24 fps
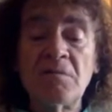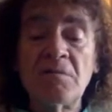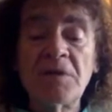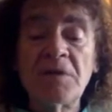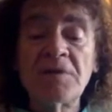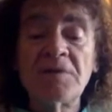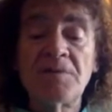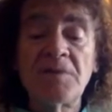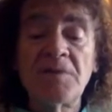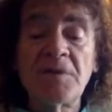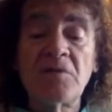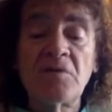
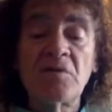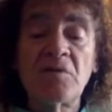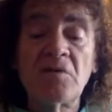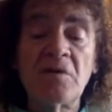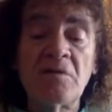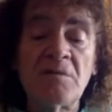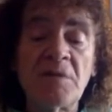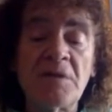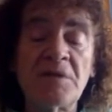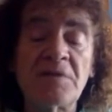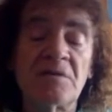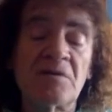spiritual
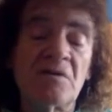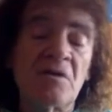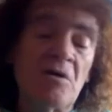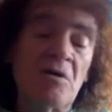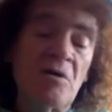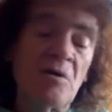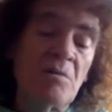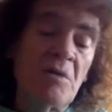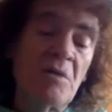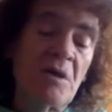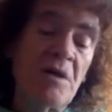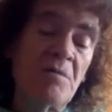master,
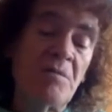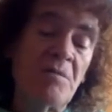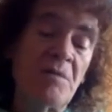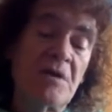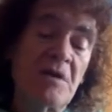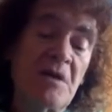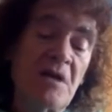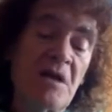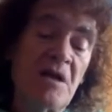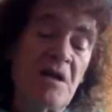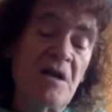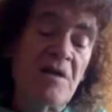Omra
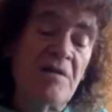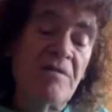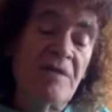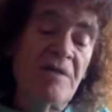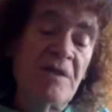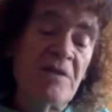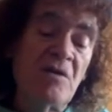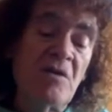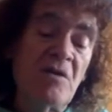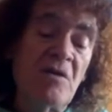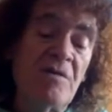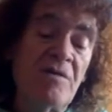Mikhail
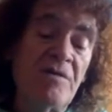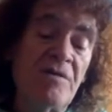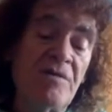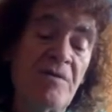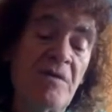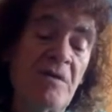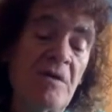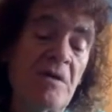Ivanov,